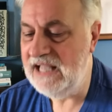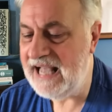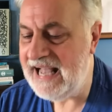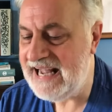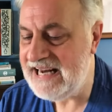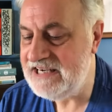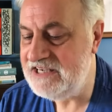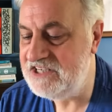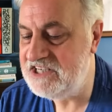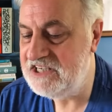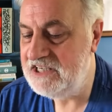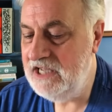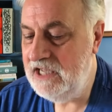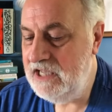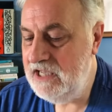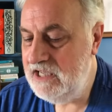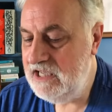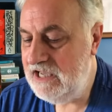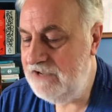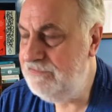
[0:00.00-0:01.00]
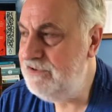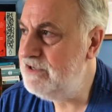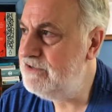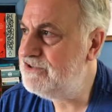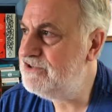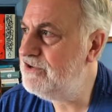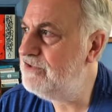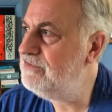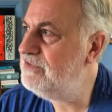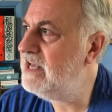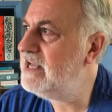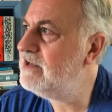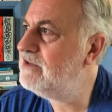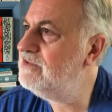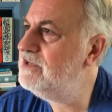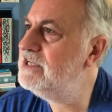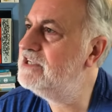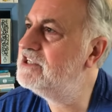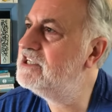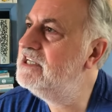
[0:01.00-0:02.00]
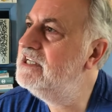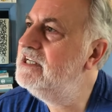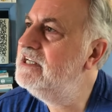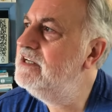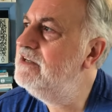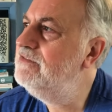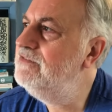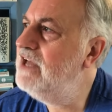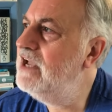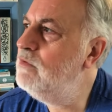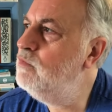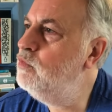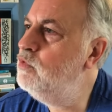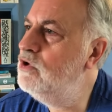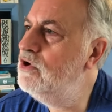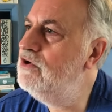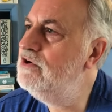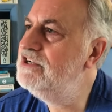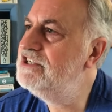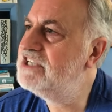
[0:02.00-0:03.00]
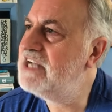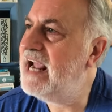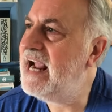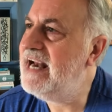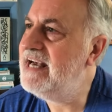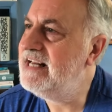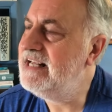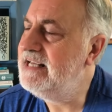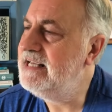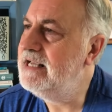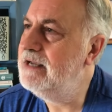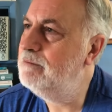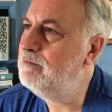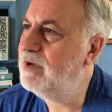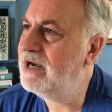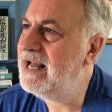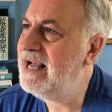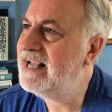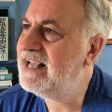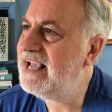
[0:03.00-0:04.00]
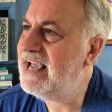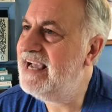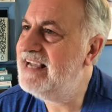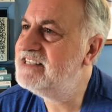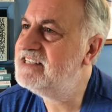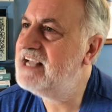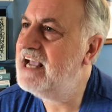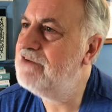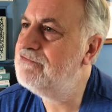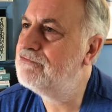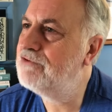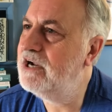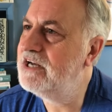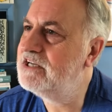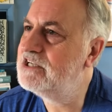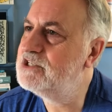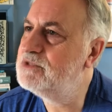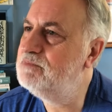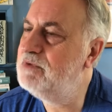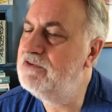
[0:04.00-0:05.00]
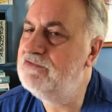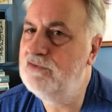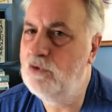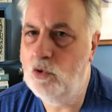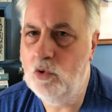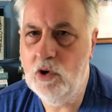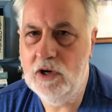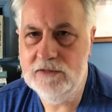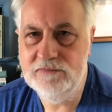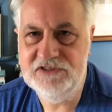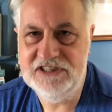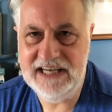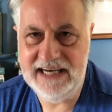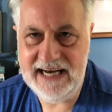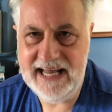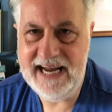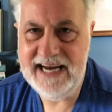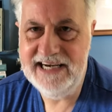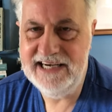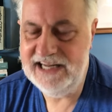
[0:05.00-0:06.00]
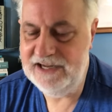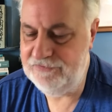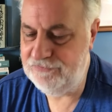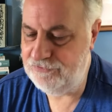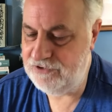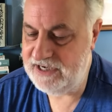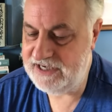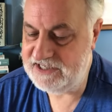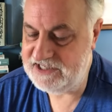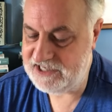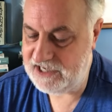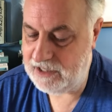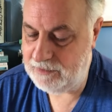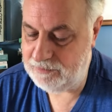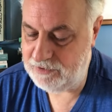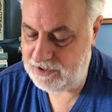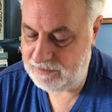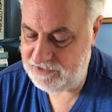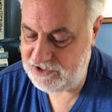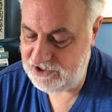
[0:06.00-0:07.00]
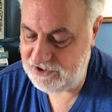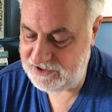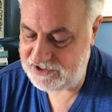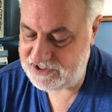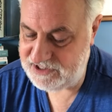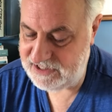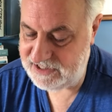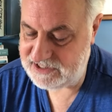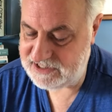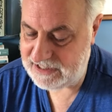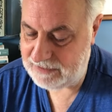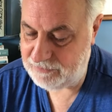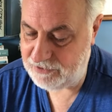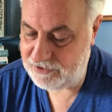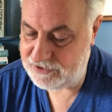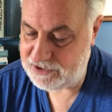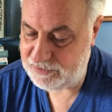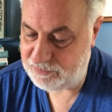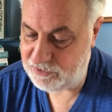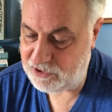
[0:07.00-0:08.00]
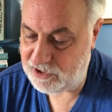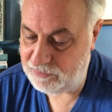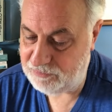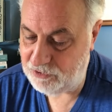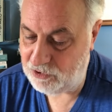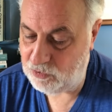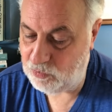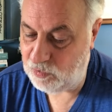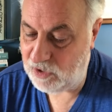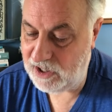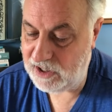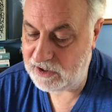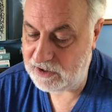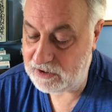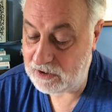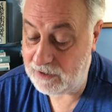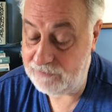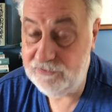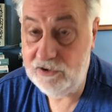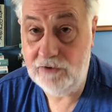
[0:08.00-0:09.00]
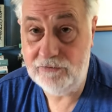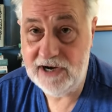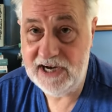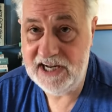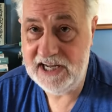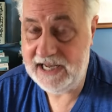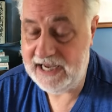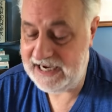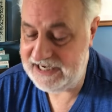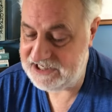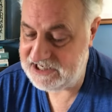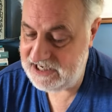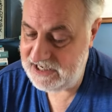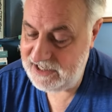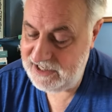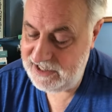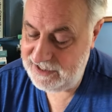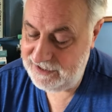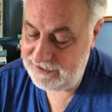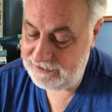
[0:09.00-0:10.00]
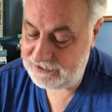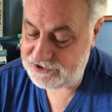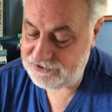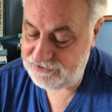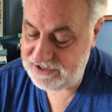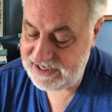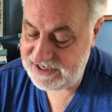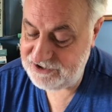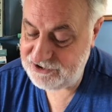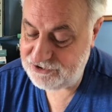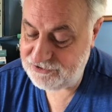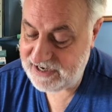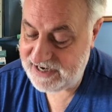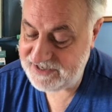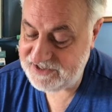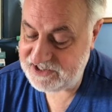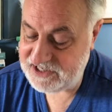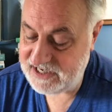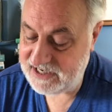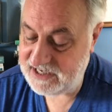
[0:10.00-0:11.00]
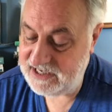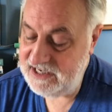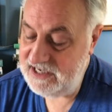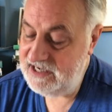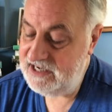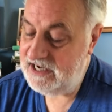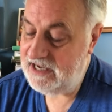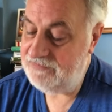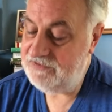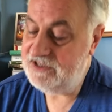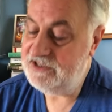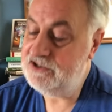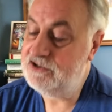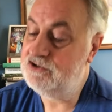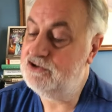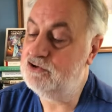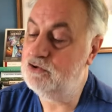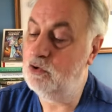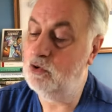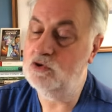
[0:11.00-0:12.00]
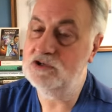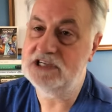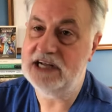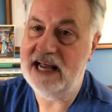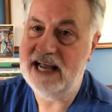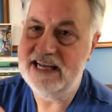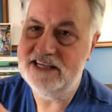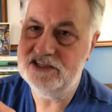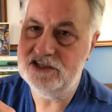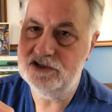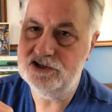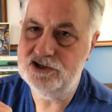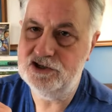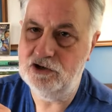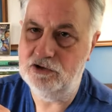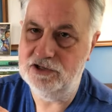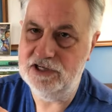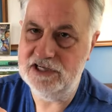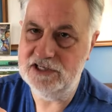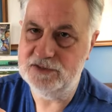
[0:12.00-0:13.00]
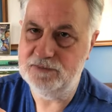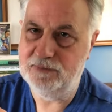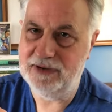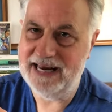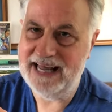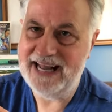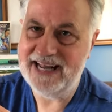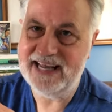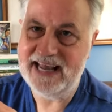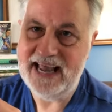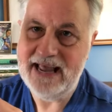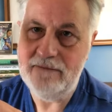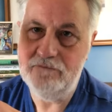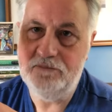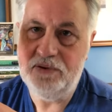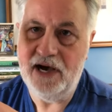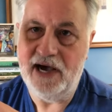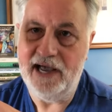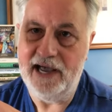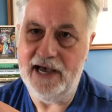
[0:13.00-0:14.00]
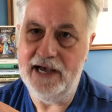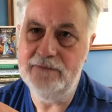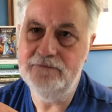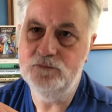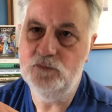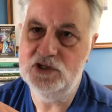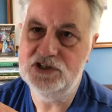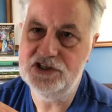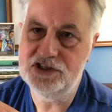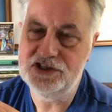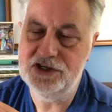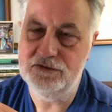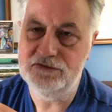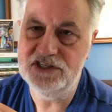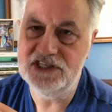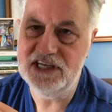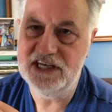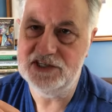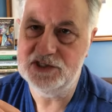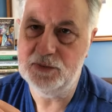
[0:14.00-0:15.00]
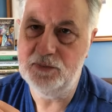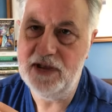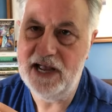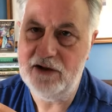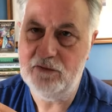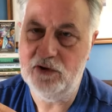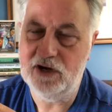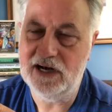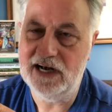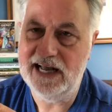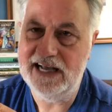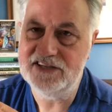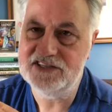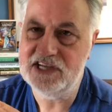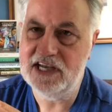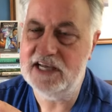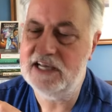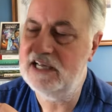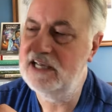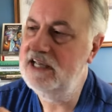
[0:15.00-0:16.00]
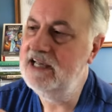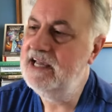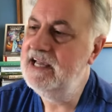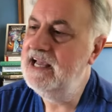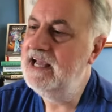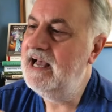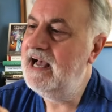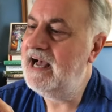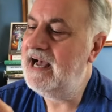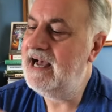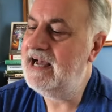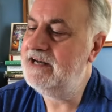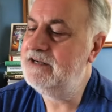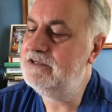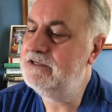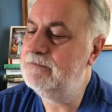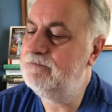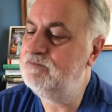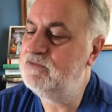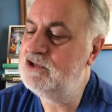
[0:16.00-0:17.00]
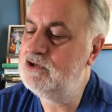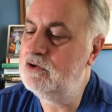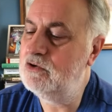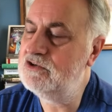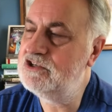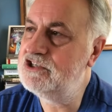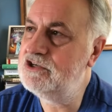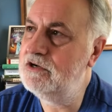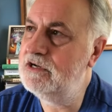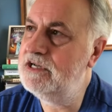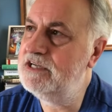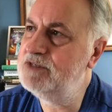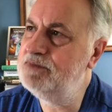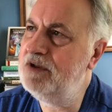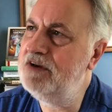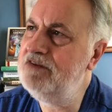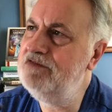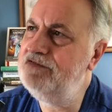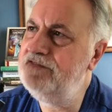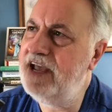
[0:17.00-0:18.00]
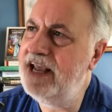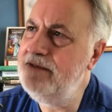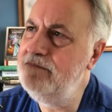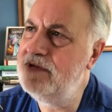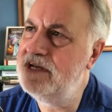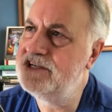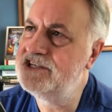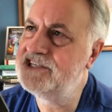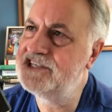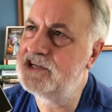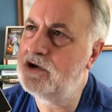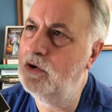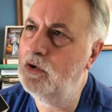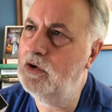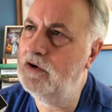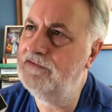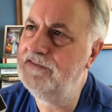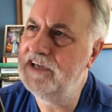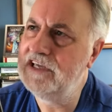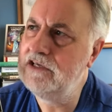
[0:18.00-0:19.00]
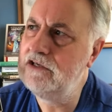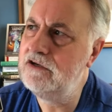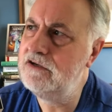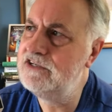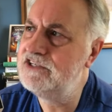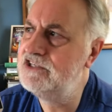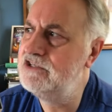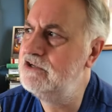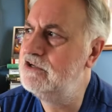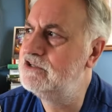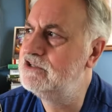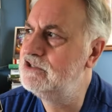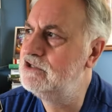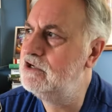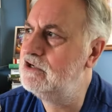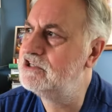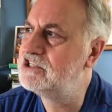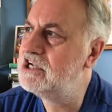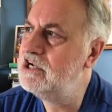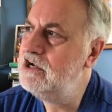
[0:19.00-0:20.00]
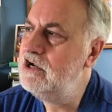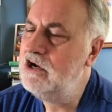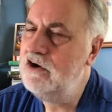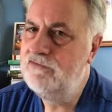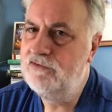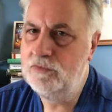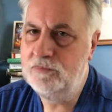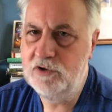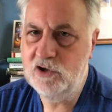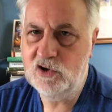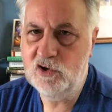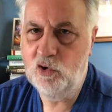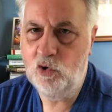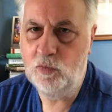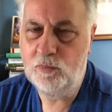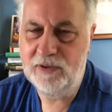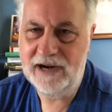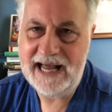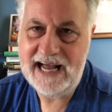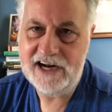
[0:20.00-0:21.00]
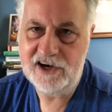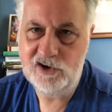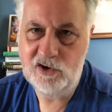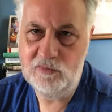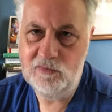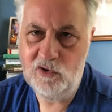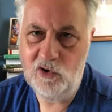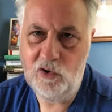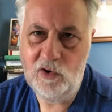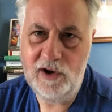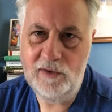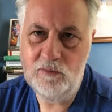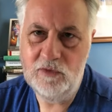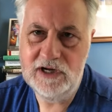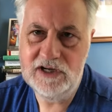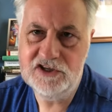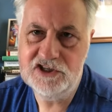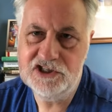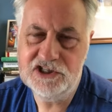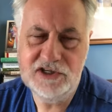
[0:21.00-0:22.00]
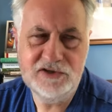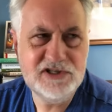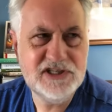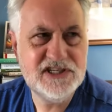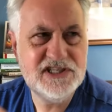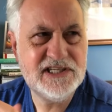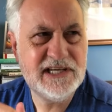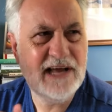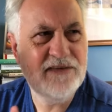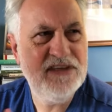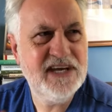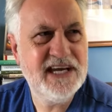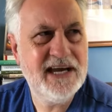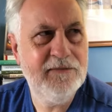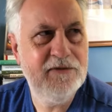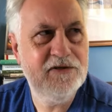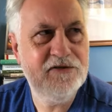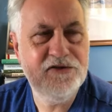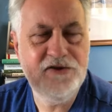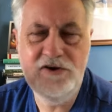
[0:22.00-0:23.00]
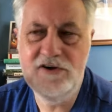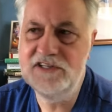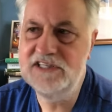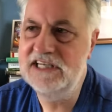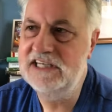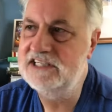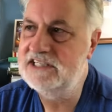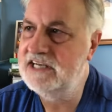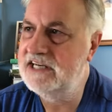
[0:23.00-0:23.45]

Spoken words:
And if you sort of think that there weren't any black SF writers before Delaney, for example. I mean, here's an example. Here's a book I bought a while ago. I've not read it yet. Looks really interesting. And this is George S. Schuller's Black Empire, which, as you can see, is a Penguin classic. And George Schuller has been famous for years and years and years for a book called Black No More, in which it just, I think, came in the 30s.